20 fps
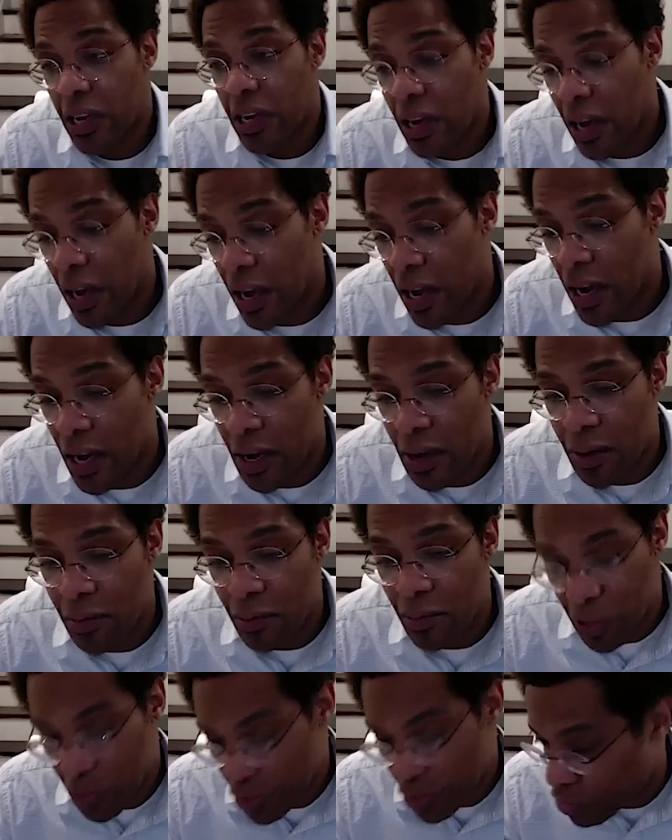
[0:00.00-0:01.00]

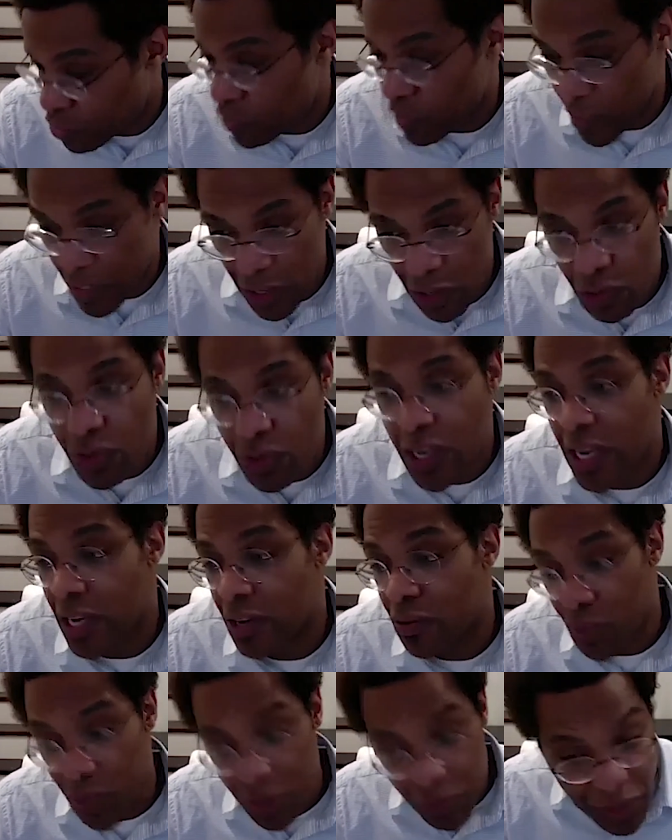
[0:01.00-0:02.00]
But certainly you
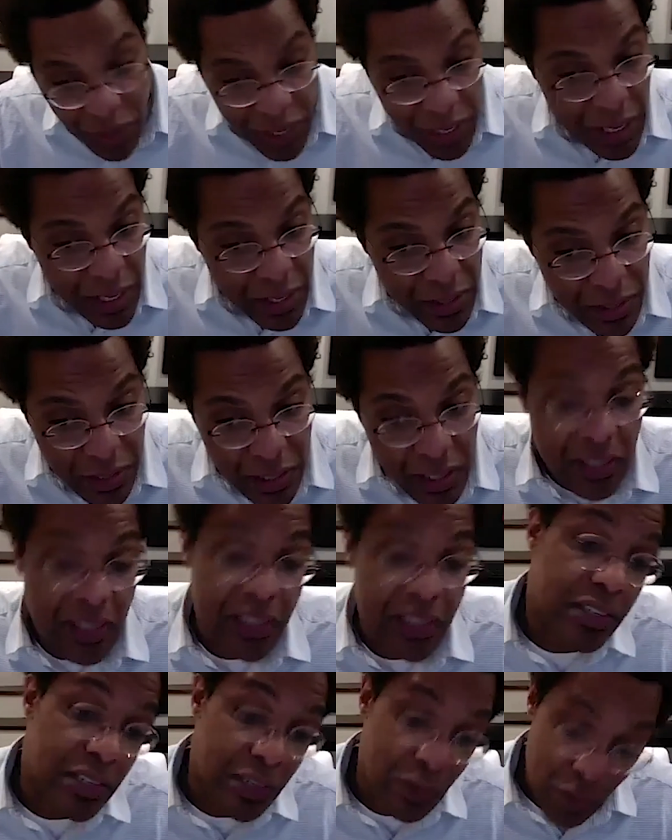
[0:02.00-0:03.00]
can refinance an
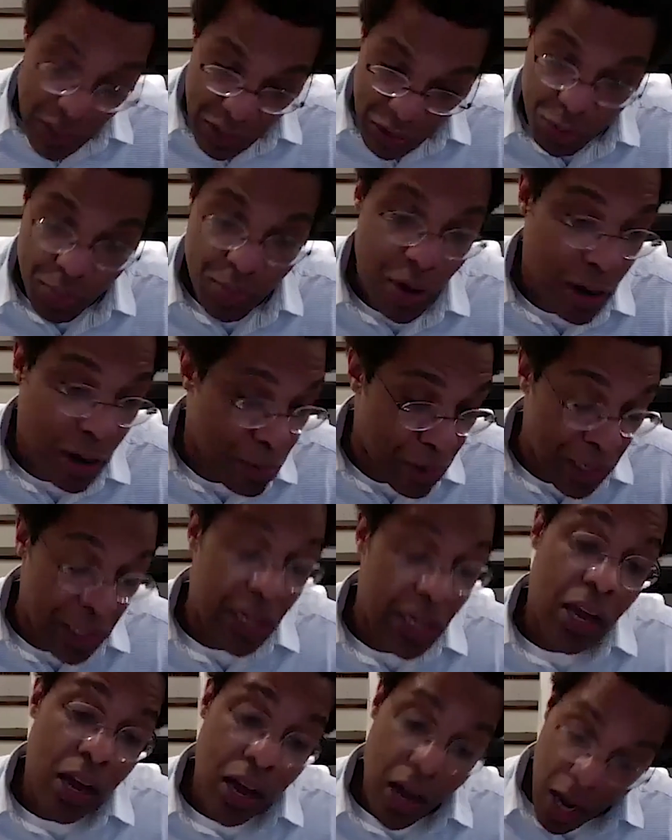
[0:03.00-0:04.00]
existing rental
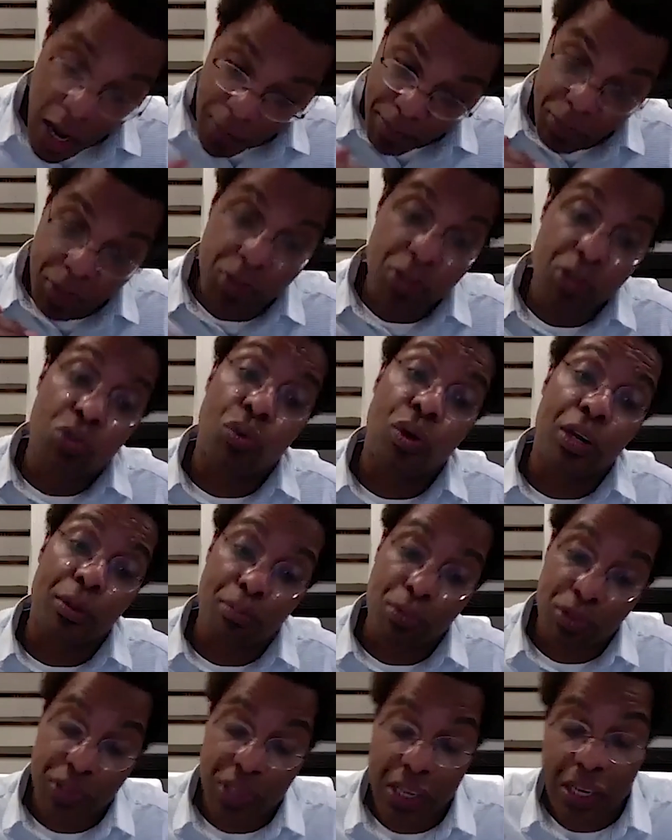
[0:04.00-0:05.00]
property up to the
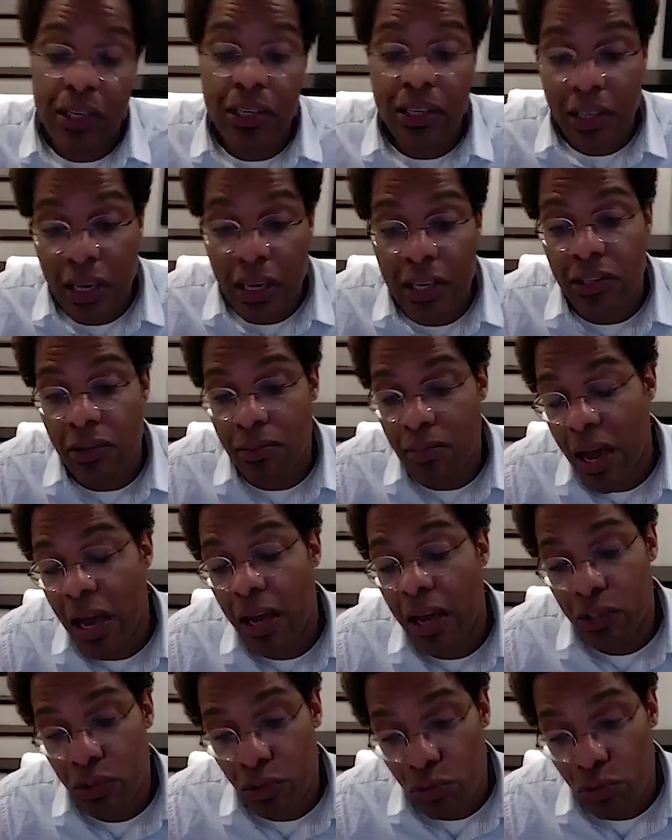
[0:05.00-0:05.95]
20% as a max,